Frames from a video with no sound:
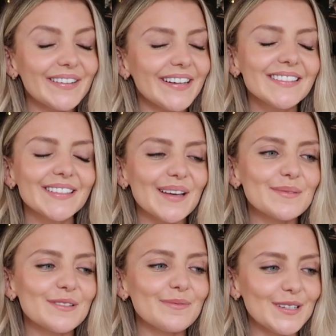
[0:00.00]
There is
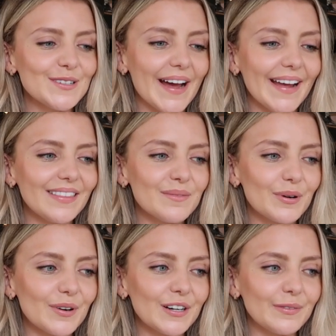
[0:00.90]
clips of me trying the
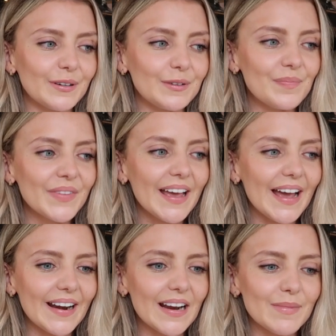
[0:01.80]
pottery wheel,
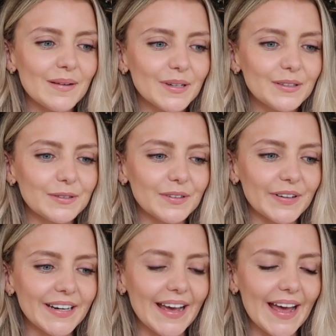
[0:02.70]
and I remember going
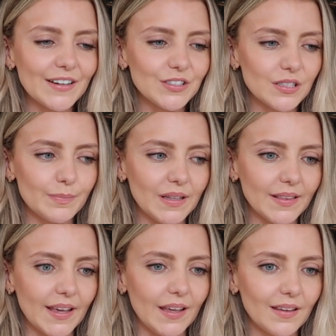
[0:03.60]
on it and just being
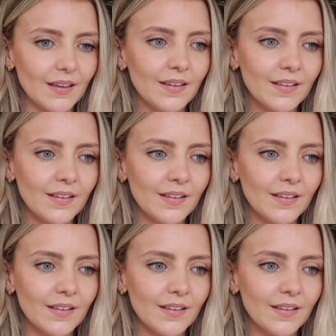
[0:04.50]
like,